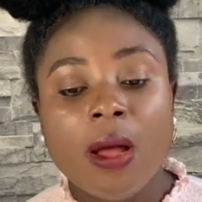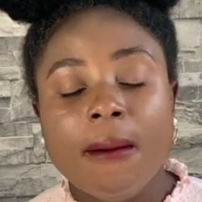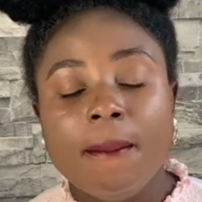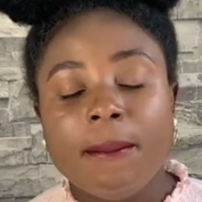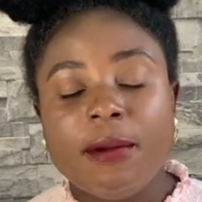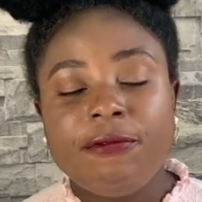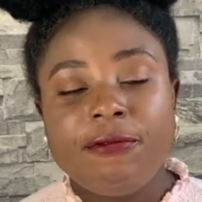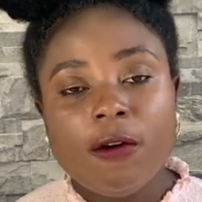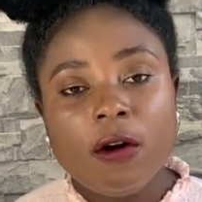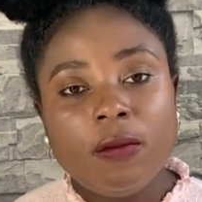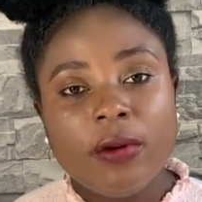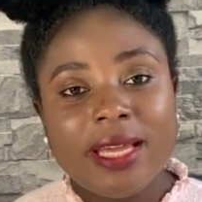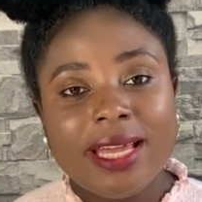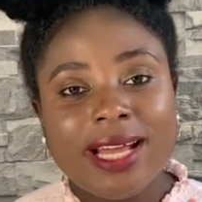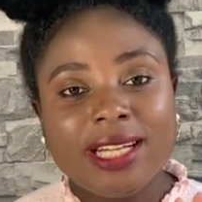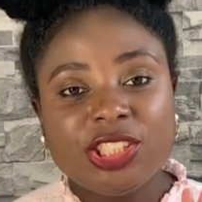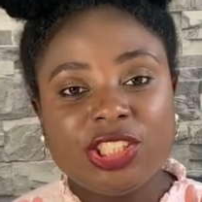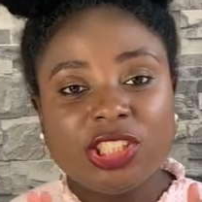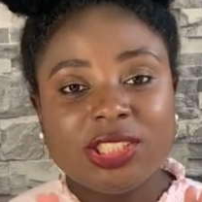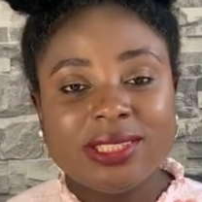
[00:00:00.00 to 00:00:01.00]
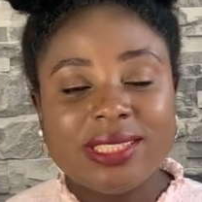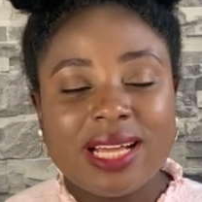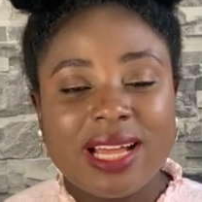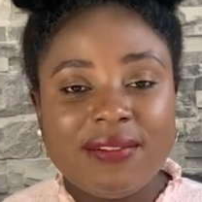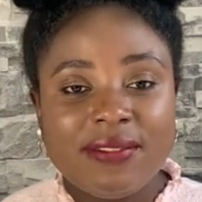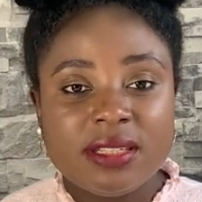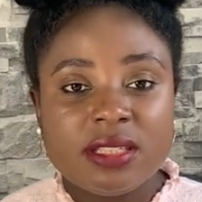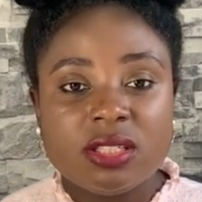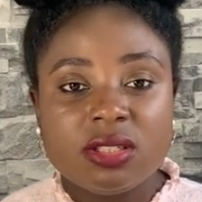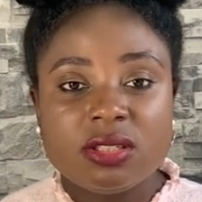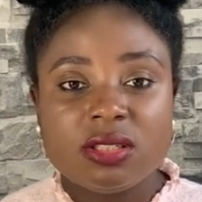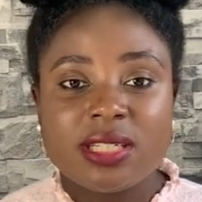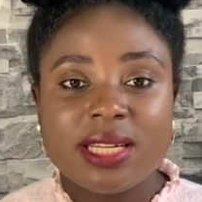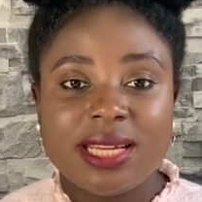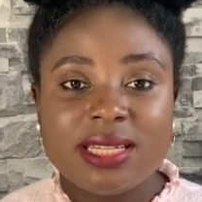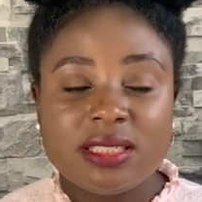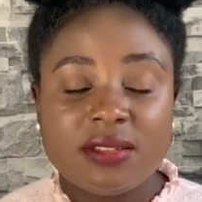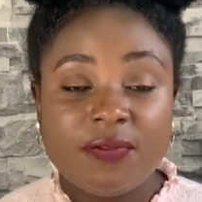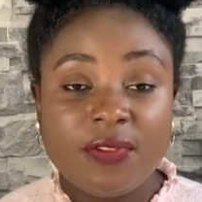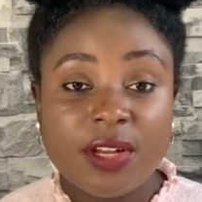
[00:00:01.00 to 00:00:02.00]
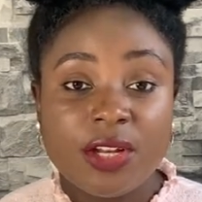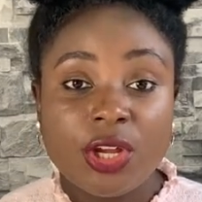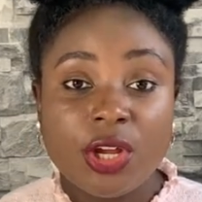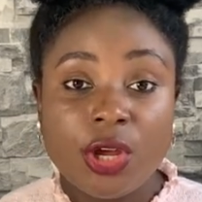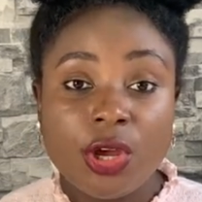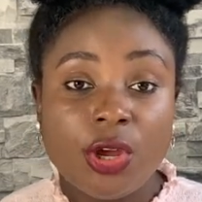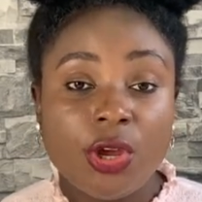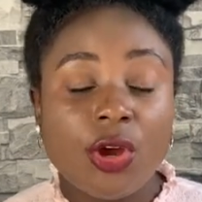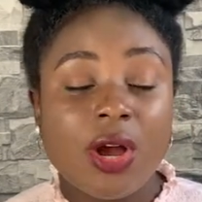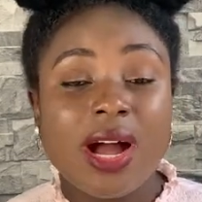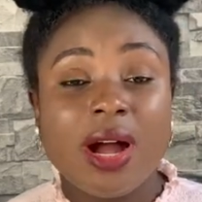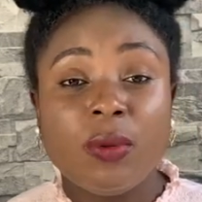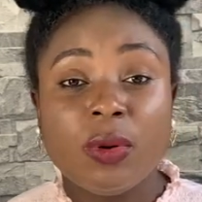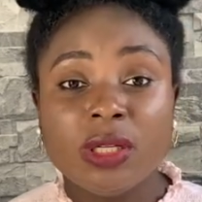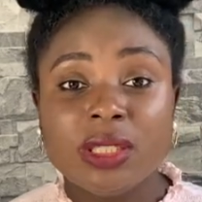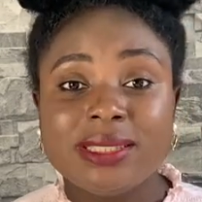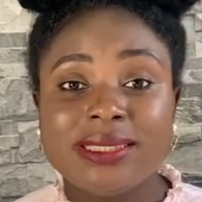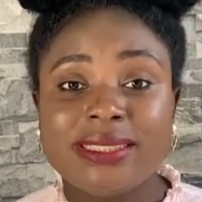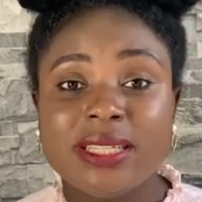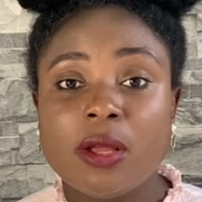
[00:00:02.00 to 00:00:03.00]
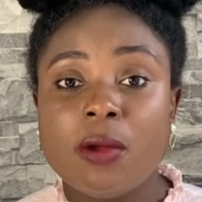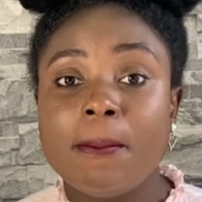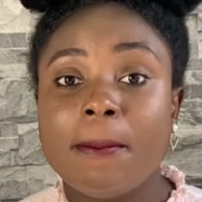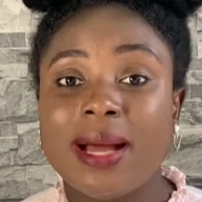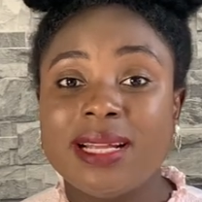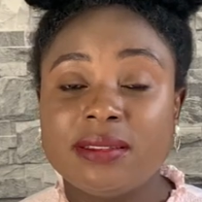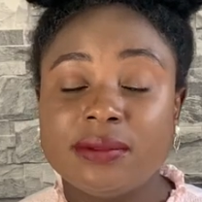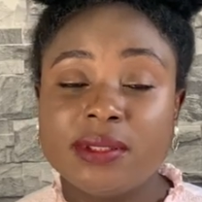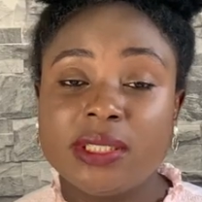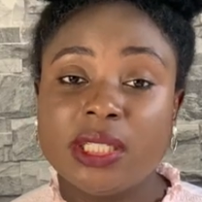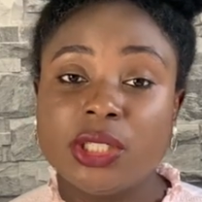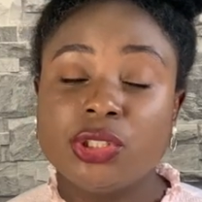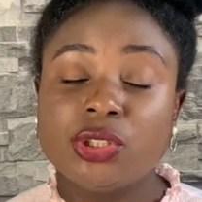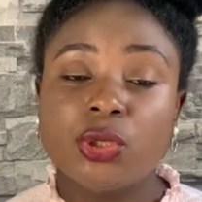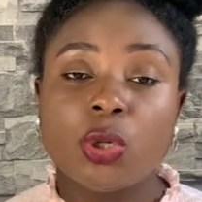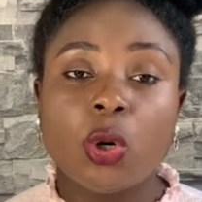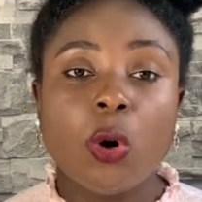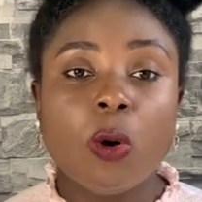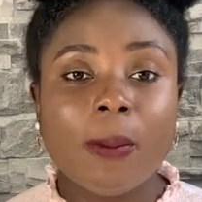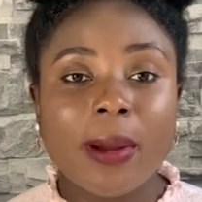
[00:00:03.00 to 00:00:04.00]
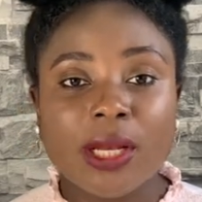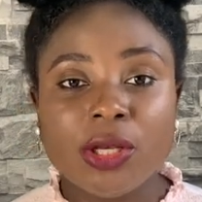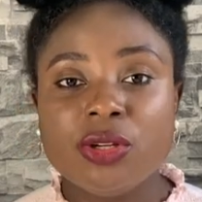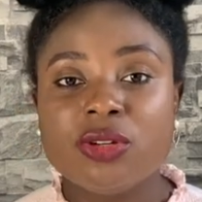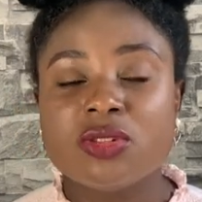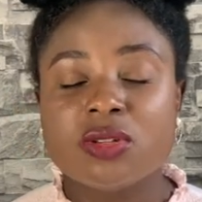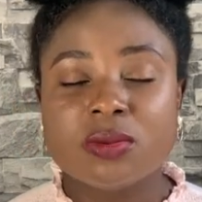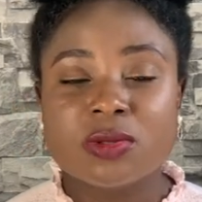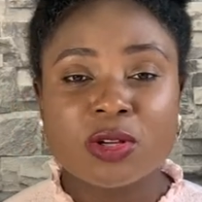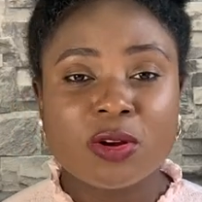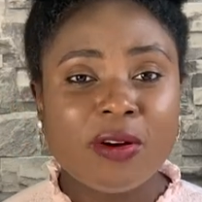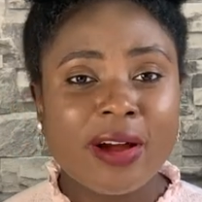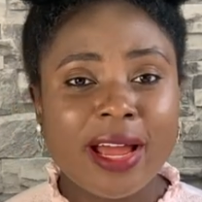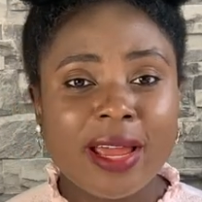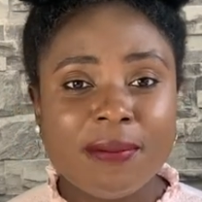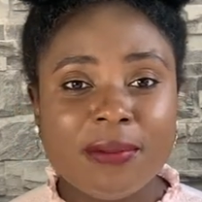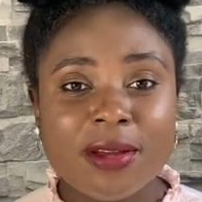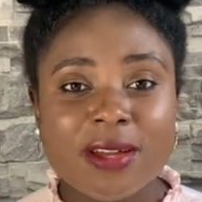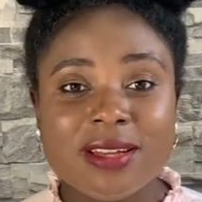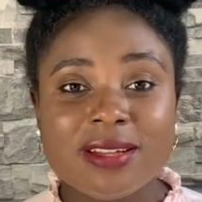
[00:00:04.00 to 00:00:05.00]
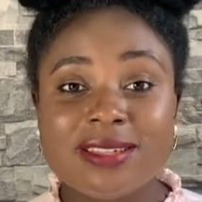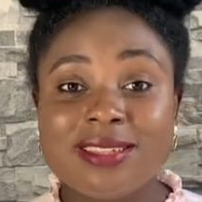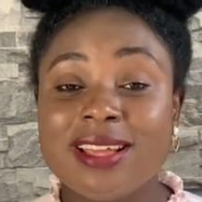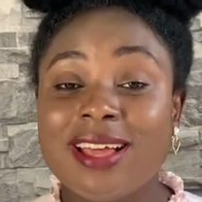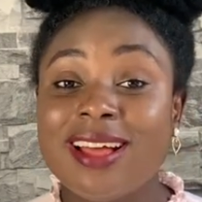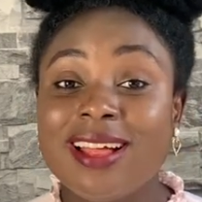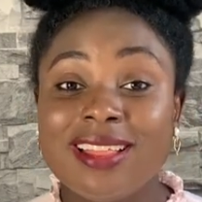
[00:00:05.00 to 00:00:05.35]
before we actually dive into today's video I want to say a massive thank you to all my new subscribers